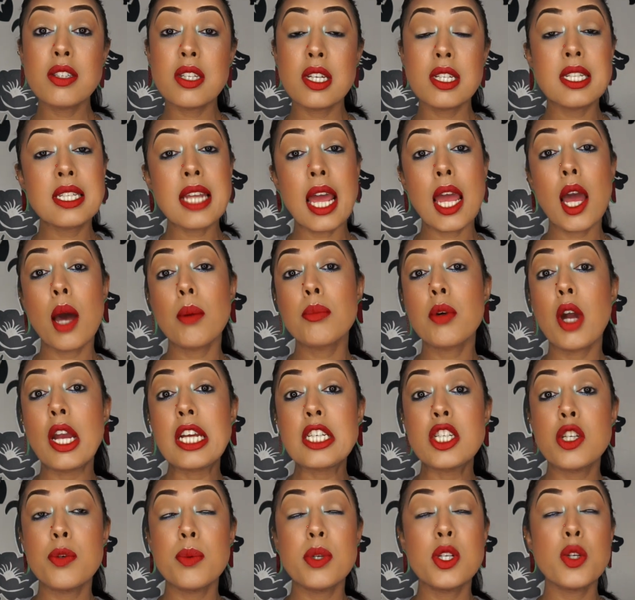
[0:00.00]
So today I'm
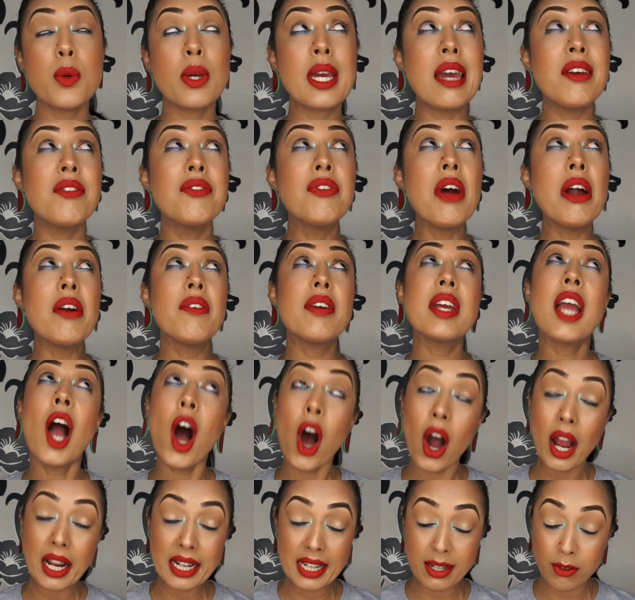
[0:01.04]
going to be doing a very
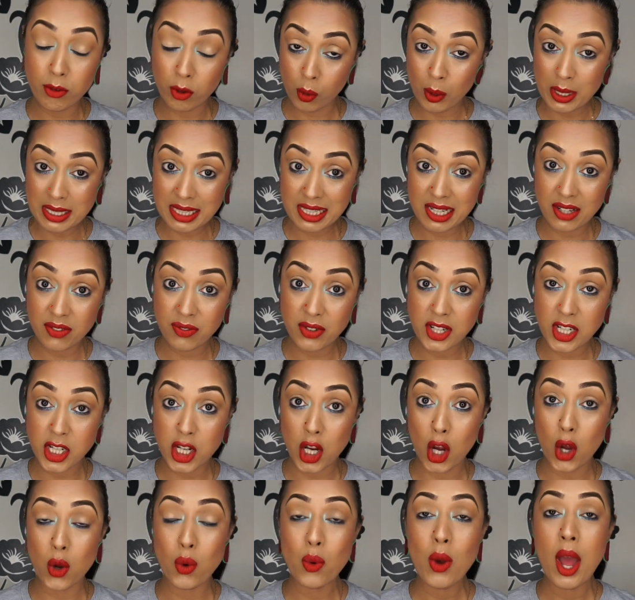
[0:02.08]
highly requested
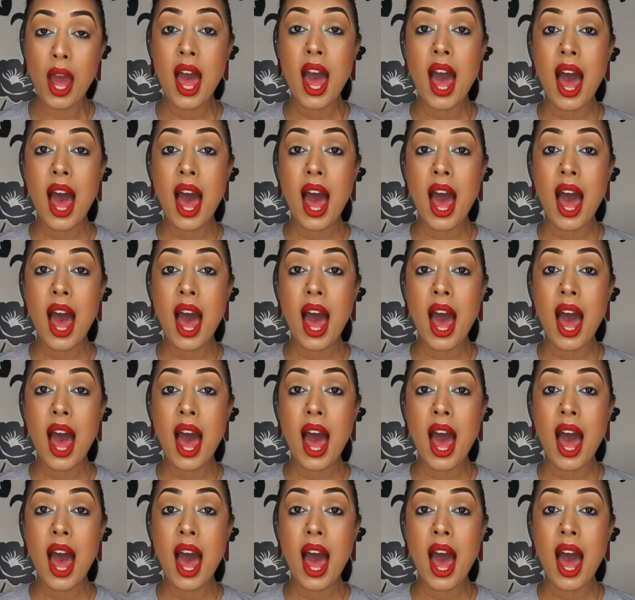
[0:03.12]
video,